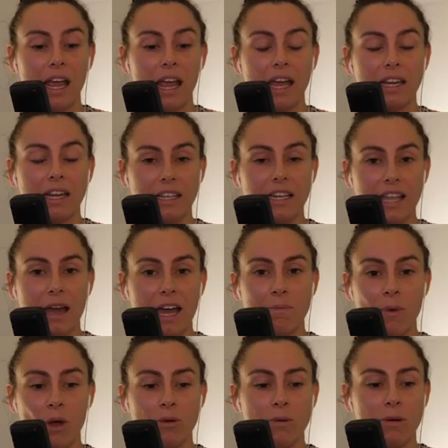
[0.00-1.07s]
and in that
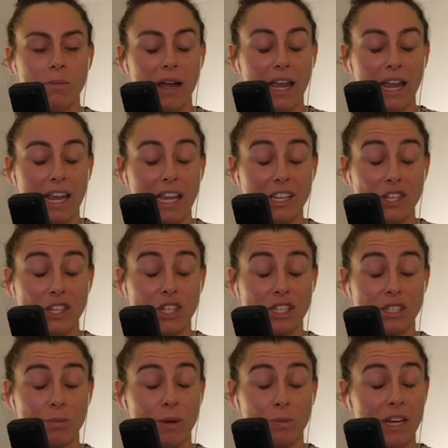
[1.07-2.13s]
moment, my head
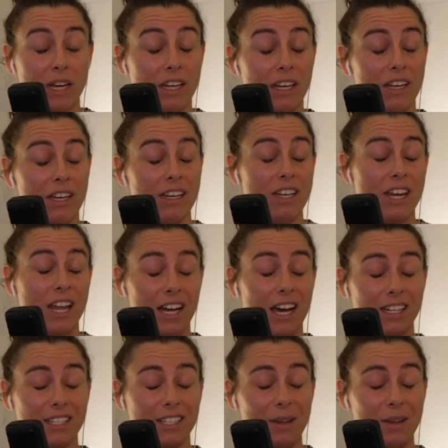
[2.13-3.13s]
just went nuts.